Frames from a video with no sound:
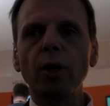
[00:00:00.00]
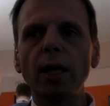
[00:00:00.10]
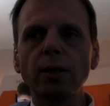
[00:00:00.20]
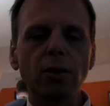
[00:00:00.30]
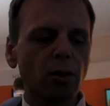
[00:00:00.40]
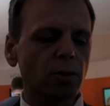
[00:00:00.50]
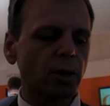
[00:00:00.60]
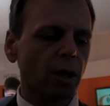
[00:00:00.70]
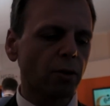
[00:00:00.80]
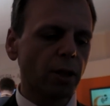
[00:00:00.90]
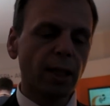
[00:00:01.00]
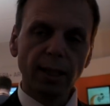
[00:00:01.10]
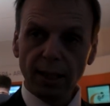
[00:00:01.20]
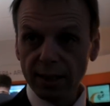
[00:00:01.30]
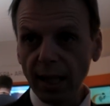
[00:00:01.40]
price goes down,
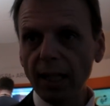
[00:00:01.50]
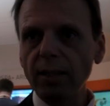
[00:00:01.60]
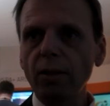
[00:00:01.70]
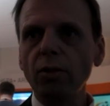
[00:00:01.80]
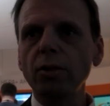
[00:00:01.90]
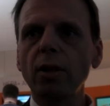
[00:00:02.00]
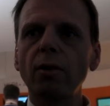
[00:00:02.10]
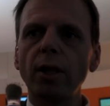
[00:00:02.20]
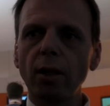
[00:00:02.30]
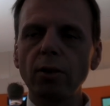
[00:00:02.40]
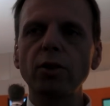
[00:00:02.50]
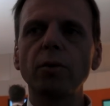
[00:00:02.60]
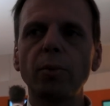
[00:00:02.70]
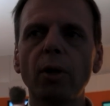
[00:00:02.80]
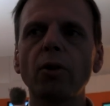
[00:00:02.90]
the size goes down, and yeah. also the
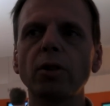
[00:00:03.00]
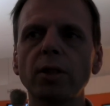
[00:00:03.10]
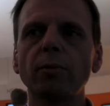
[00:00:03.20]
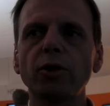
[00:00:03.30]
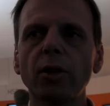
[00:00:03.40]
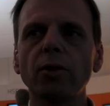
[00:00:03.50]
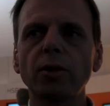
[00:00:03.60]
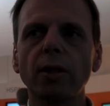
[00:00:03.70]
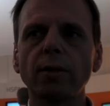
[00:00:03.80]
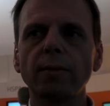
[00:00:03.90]
power consumption goes down.